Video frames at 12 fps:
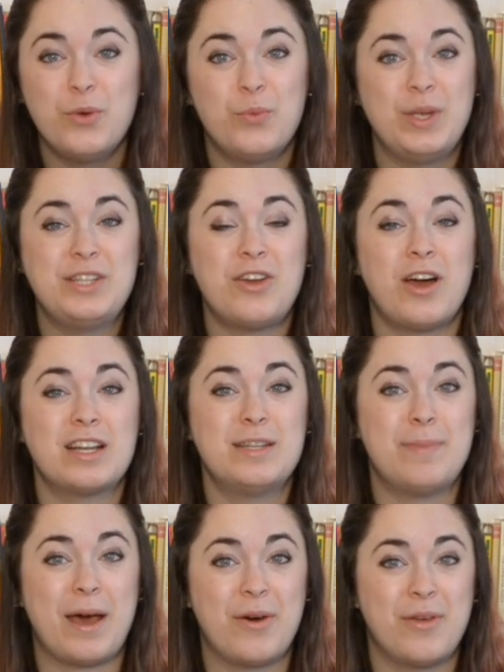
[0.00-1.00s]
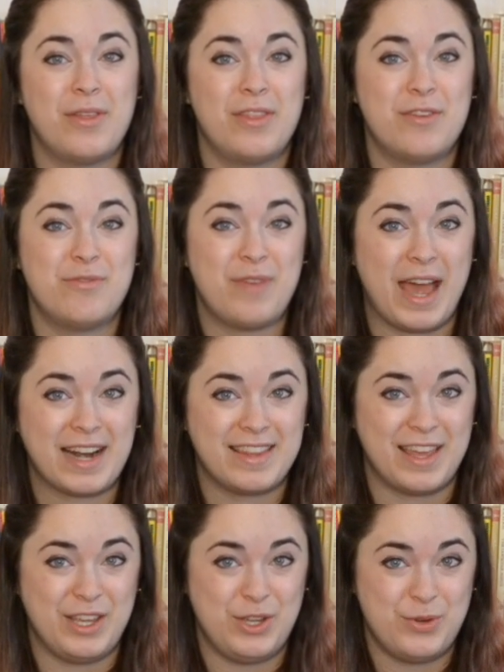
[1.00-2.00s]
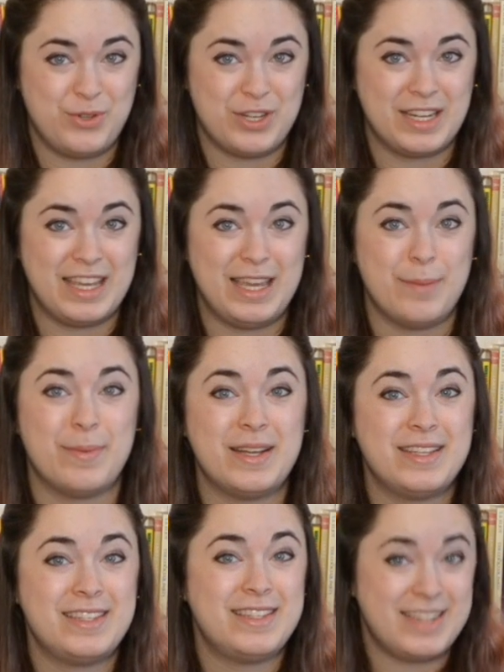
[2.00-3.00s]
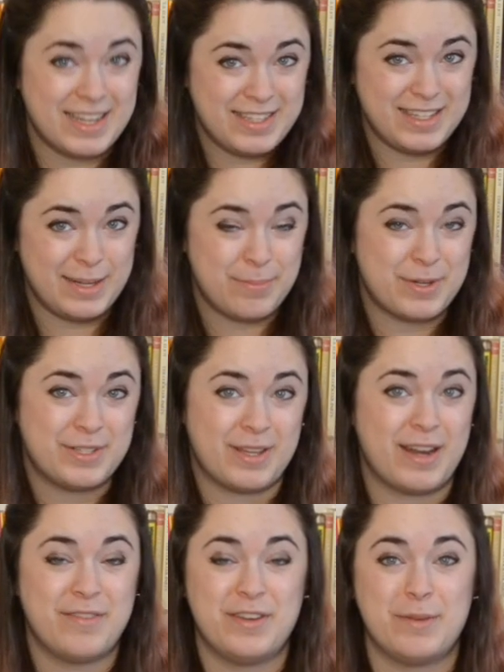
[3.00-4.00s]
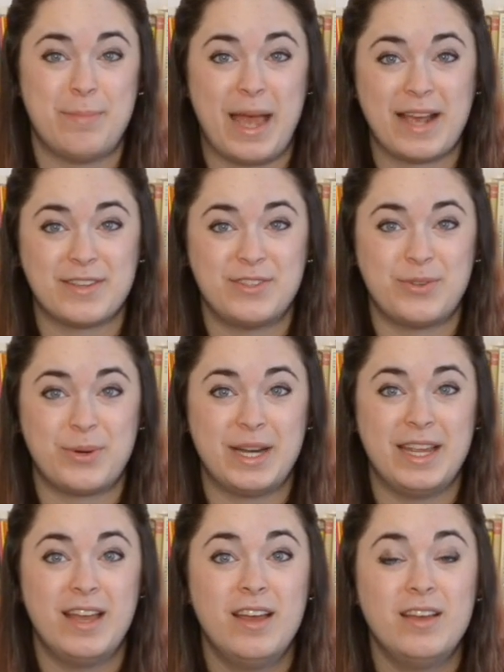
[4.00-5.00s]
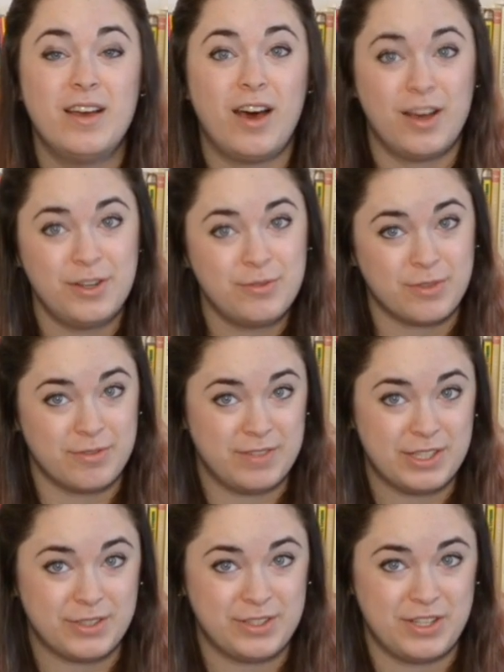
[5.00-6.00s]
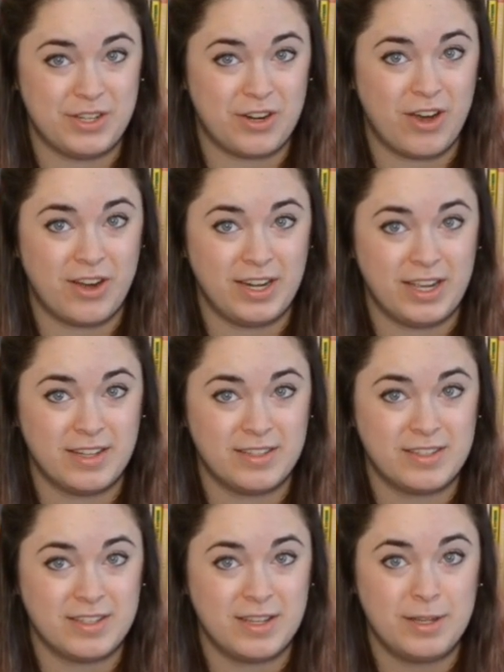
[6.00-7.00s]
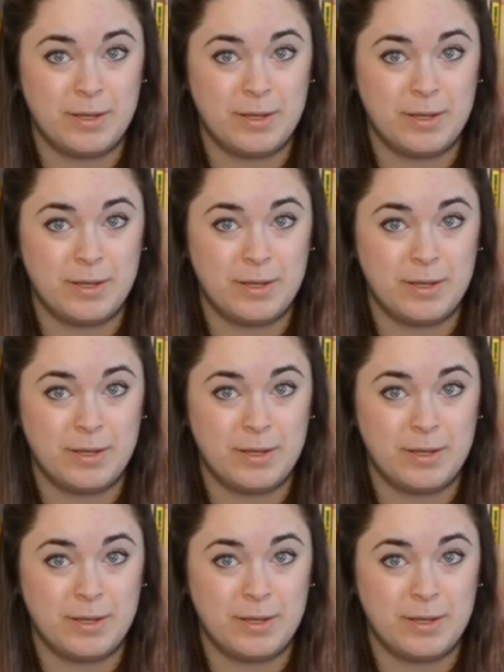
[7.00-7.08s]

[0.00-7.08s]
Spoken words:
we talked about the fact that you should keep 60% of your backstory unrevealed to your audience.